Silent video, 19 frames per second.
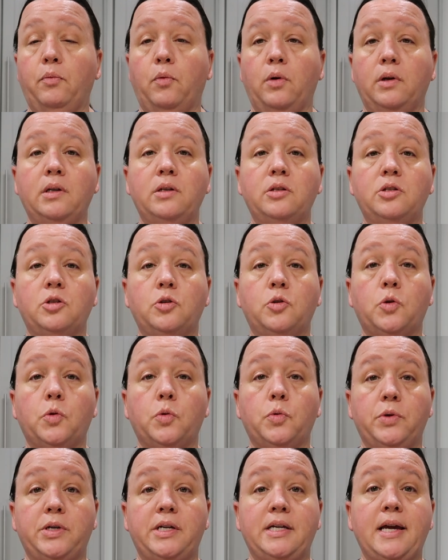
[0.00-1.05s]
wanted to
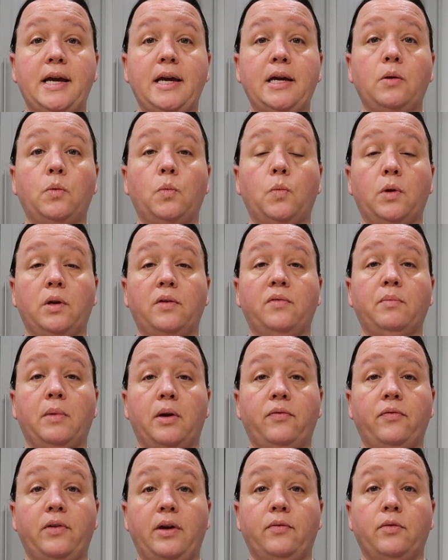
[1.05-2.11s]
create one of my
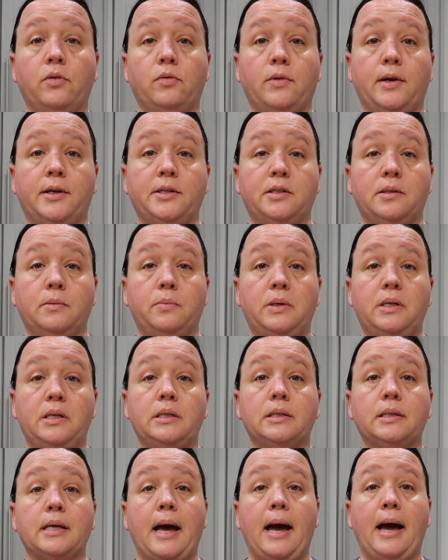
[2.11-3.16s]
favorite
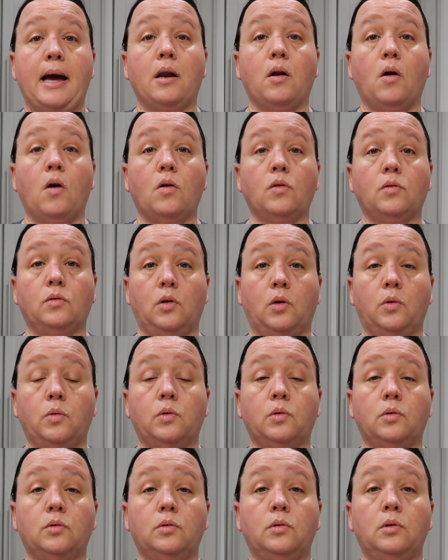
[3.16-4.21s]
recipes at our
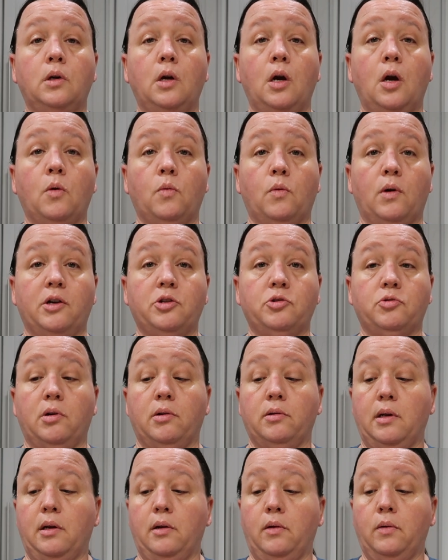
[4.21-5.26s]
local
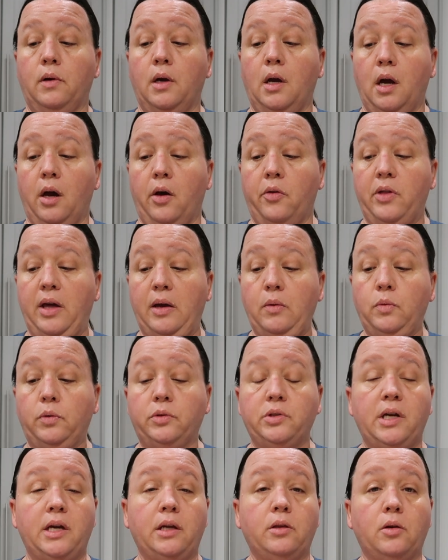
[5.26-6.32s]
restaurant. Now, they will
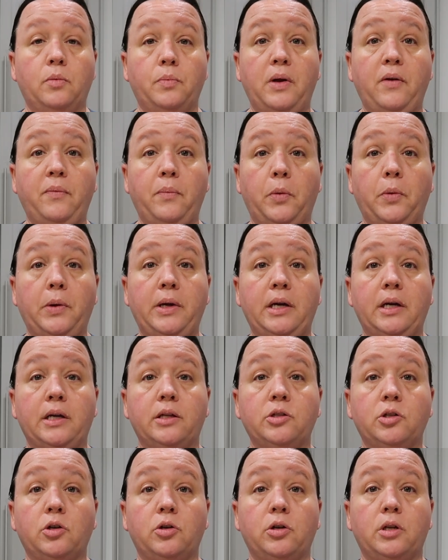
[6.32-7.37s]
take their beef birria
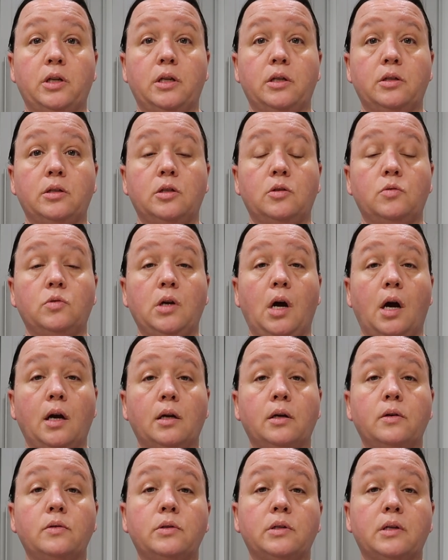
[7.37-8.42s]
and turn it into
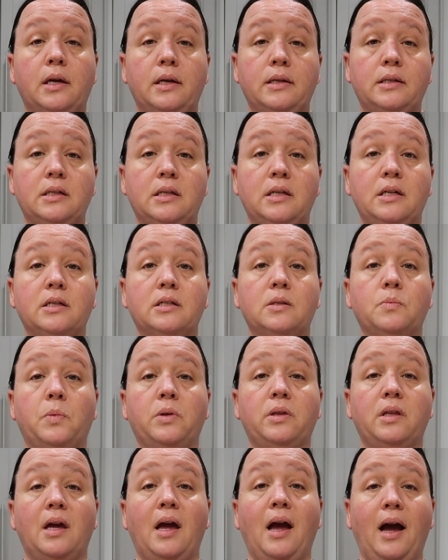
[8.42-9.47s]
tacos, quesadillas,
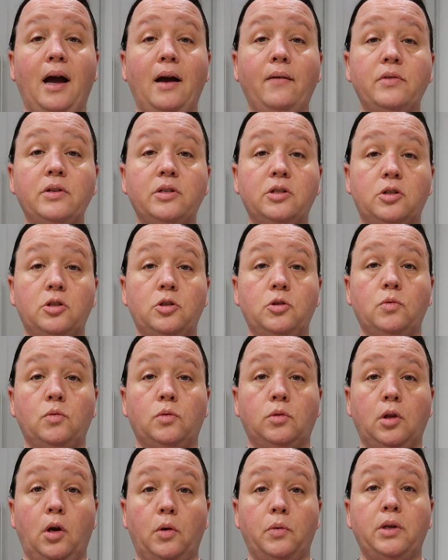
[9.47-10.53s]
but they have this new
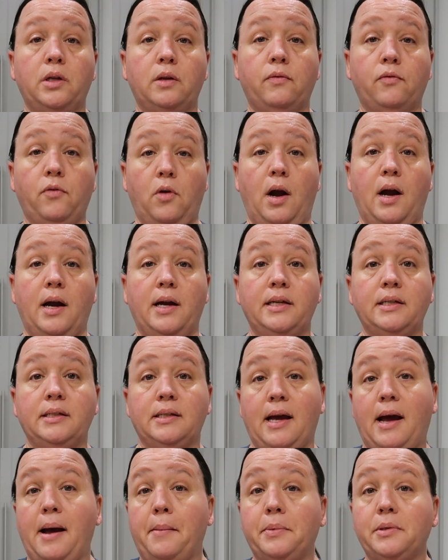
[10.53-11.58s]
loaded fries
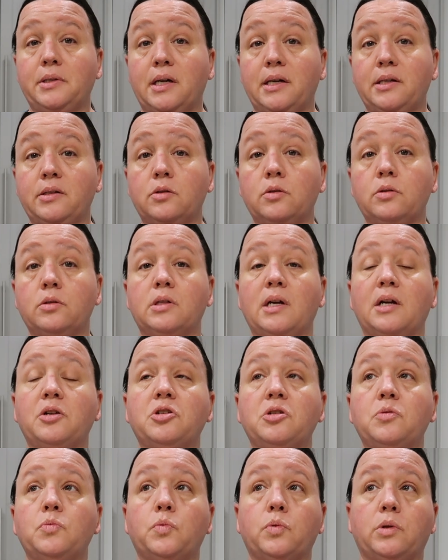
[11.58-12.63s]
appetizer. It's
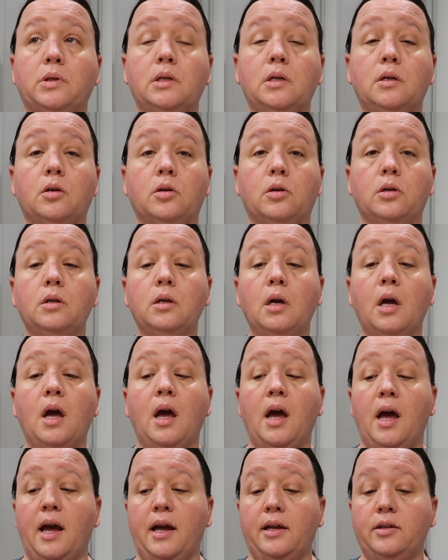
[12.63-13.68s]
actually really good.
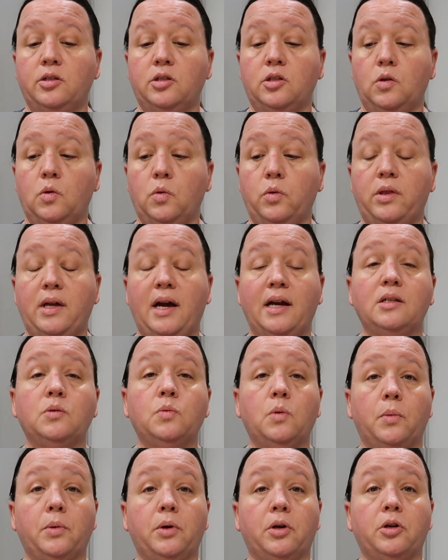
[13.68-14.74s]
And so that's
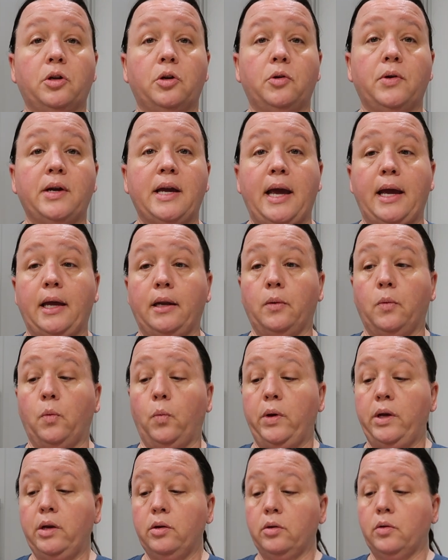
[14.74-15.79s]
what we're going to create.
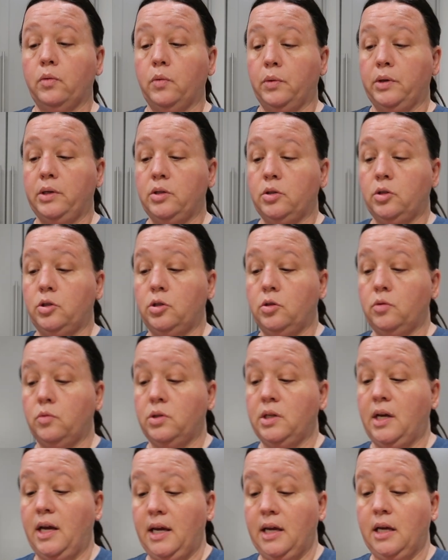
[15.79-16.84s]
We are going to
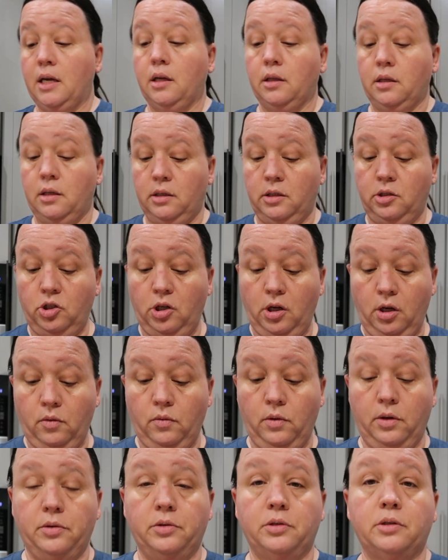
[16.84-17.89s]
take this chuck
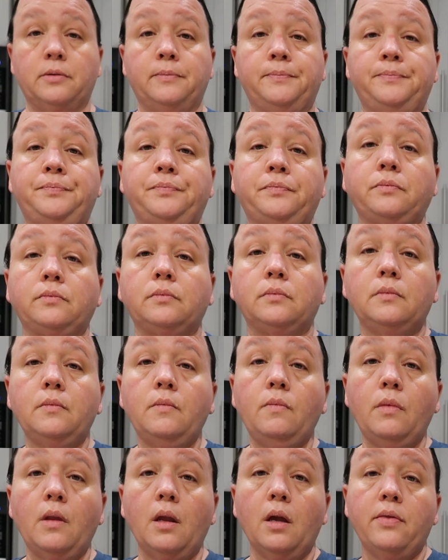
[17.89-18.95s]
roast
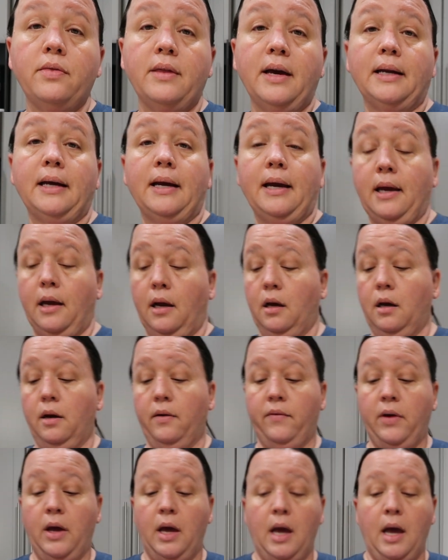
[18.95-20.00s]
that I
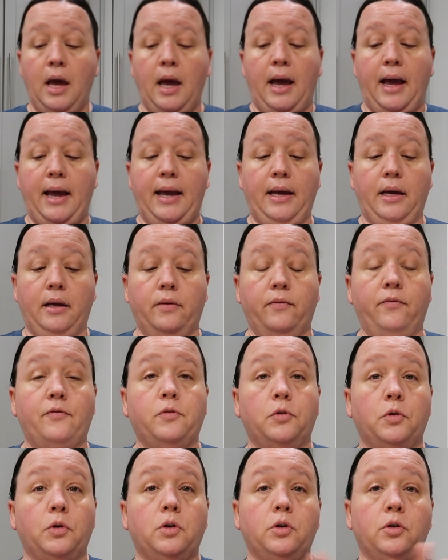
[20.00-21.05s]
have, and
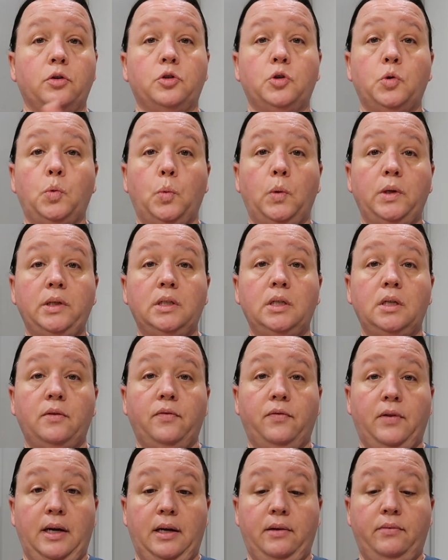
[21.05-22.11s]
for
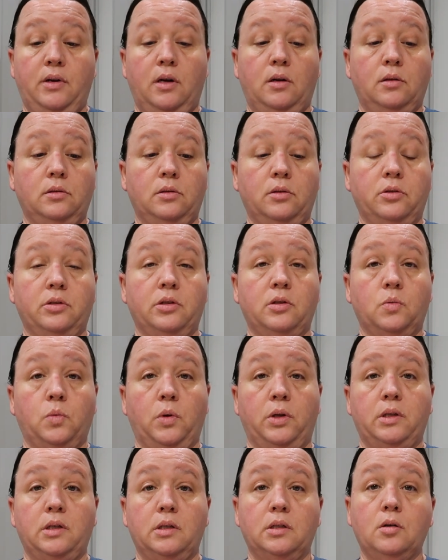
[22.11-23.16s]
$25 is
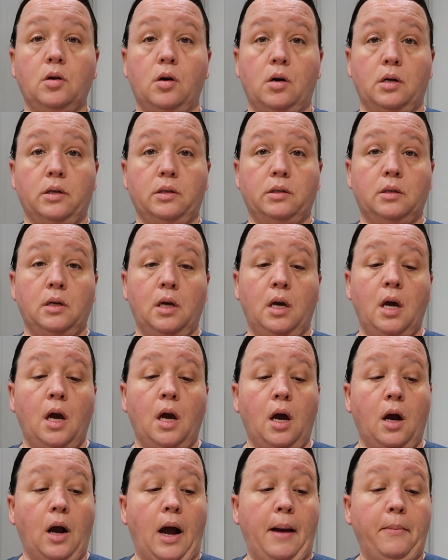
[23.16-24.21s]
what this cost.
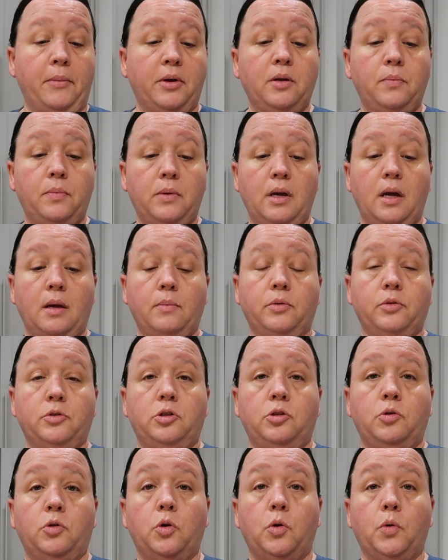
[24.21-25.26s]
I'm going to be able
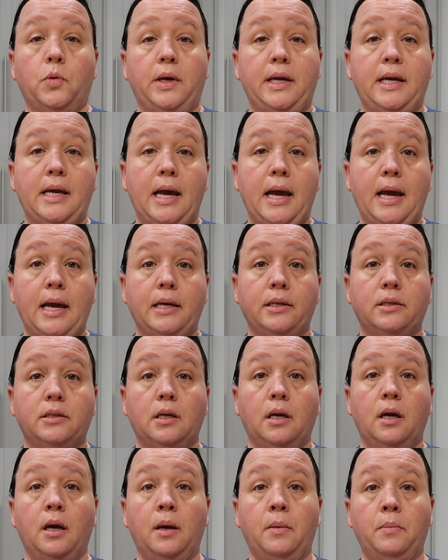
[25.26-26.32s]
to create
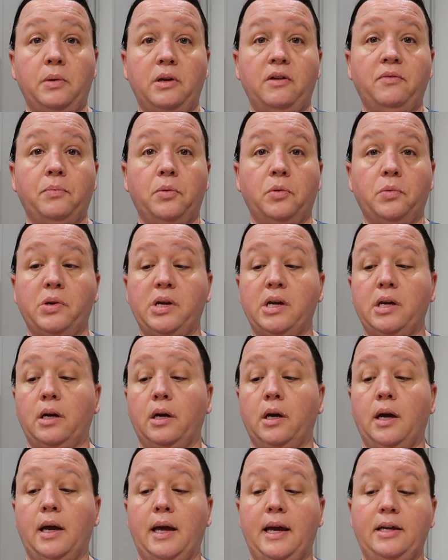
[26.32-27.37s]
beef
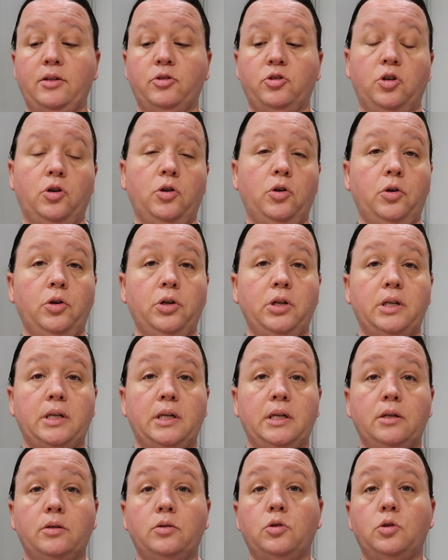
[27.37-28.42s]
birria and turn it
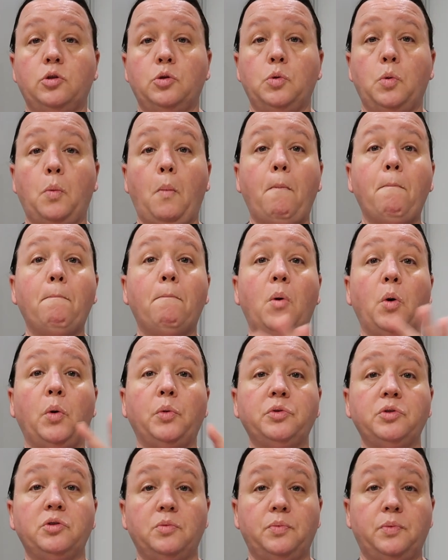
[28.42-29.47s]
into
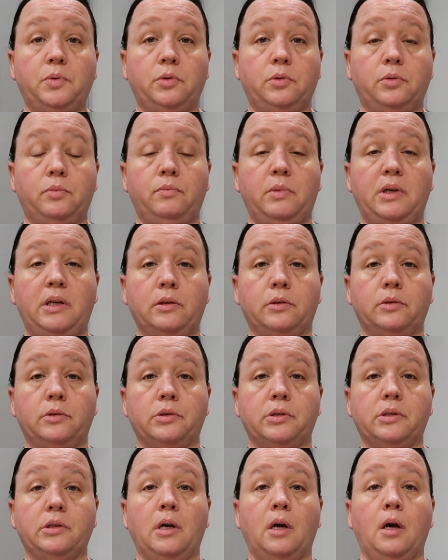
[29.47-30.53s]
multiple
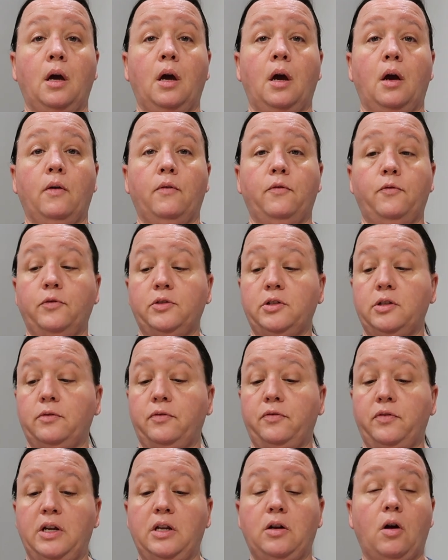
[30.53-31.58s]
meals to
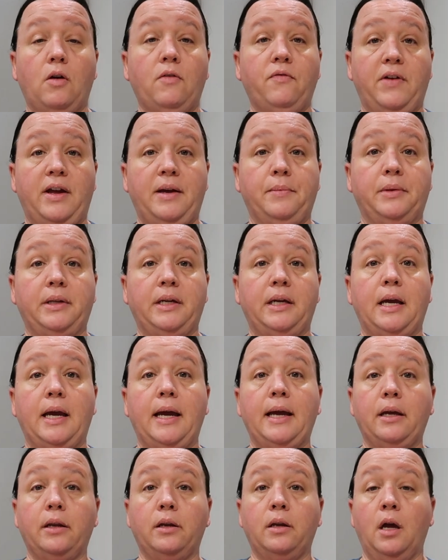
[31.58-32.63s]
feed our family,
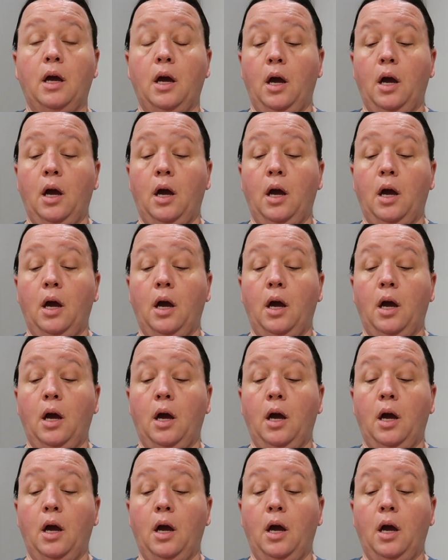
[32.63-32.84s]
and